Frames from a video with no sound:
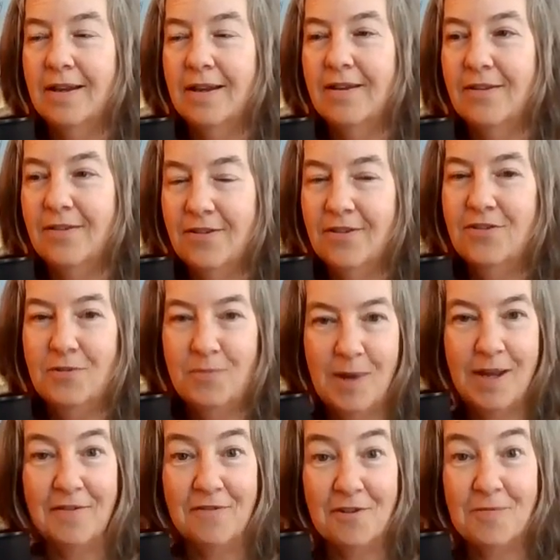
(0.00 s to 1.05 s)
decision
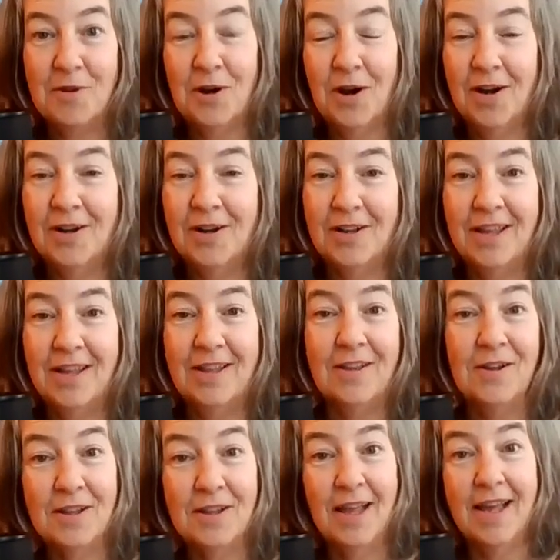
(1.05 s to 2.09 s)
making from your heart can
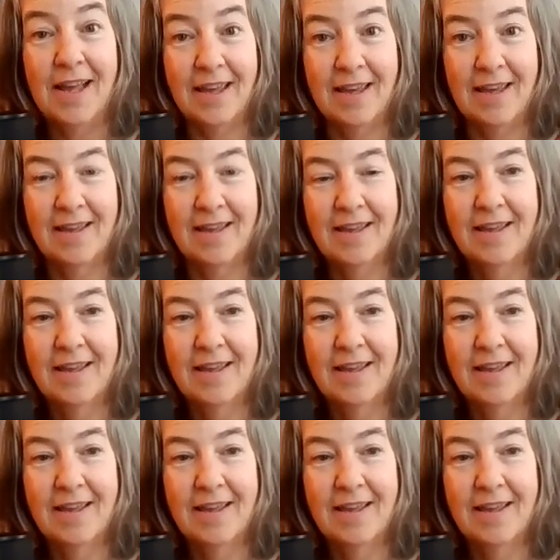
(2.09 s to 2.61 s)
look like.